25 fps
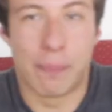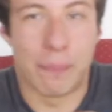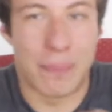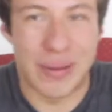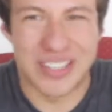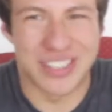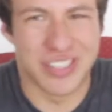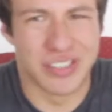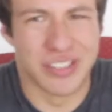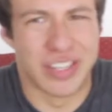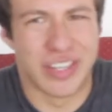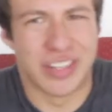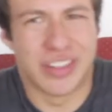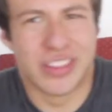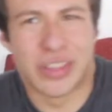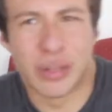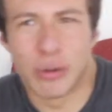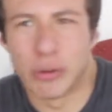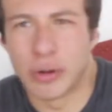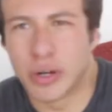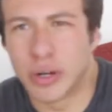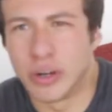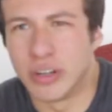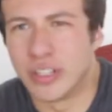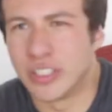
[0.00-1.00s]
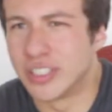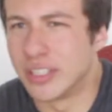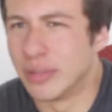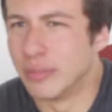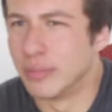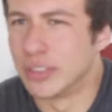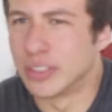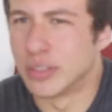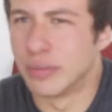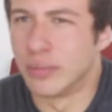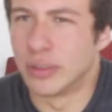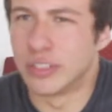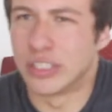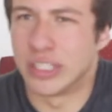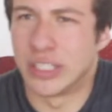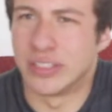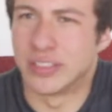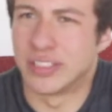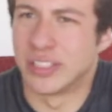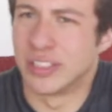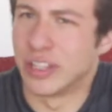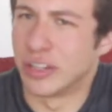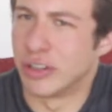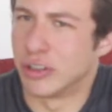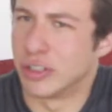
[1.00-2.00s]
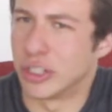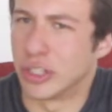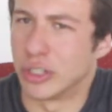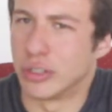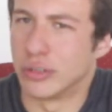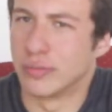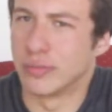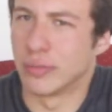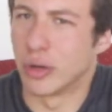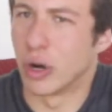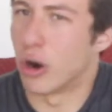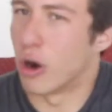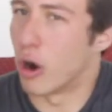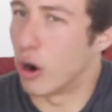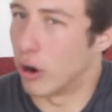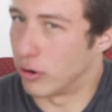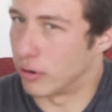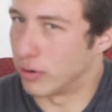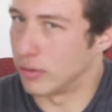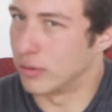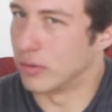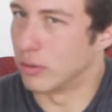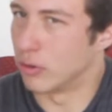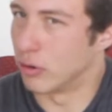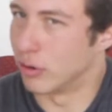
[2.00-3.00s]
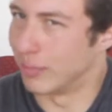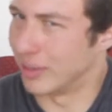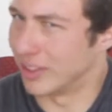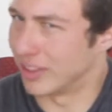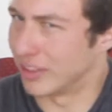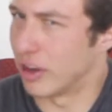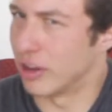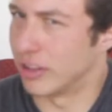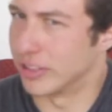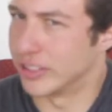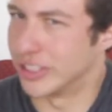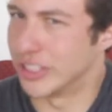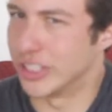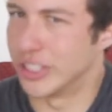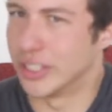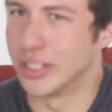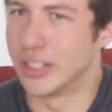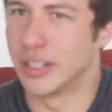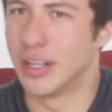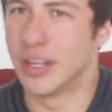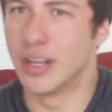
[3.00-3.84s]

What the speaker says: Basically, they're recurrent symbols and motifs in literature, art, or mythology.